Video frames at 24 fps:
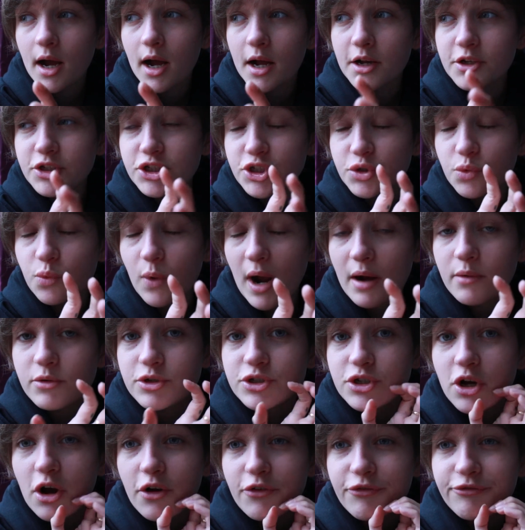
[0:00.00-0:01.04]
and
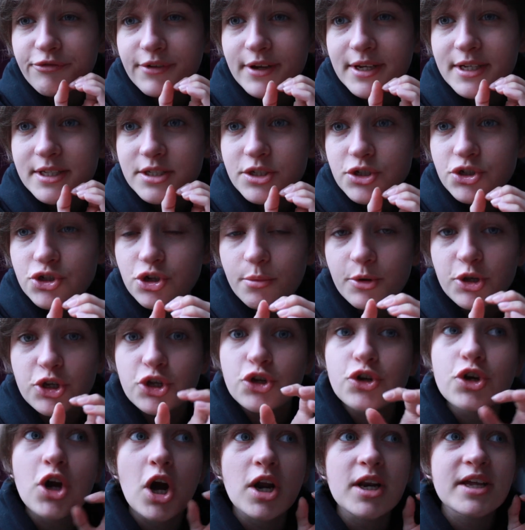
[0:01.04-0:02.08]
chihuahuas are freaking stubborn
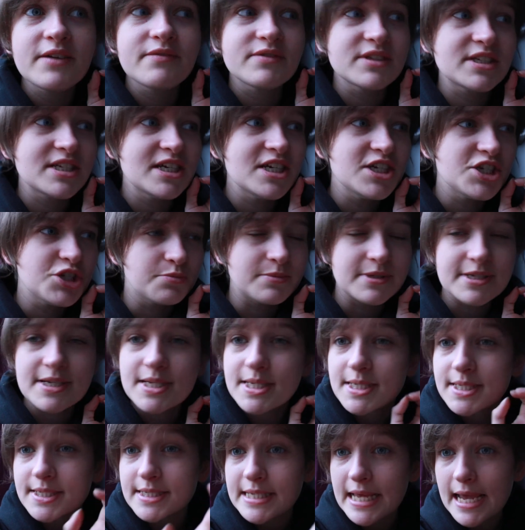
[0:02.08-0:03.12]
you can't even teach him to
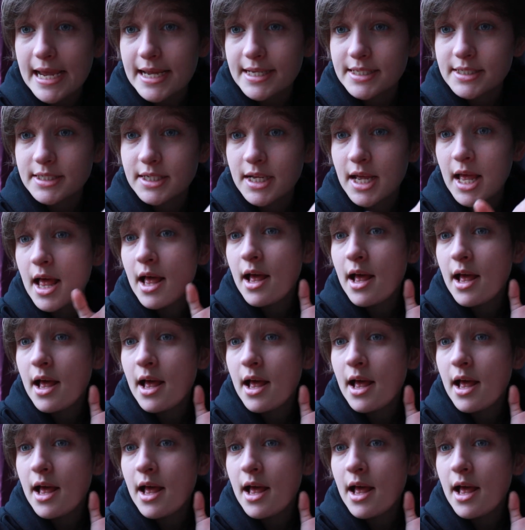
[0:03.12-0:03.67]
sit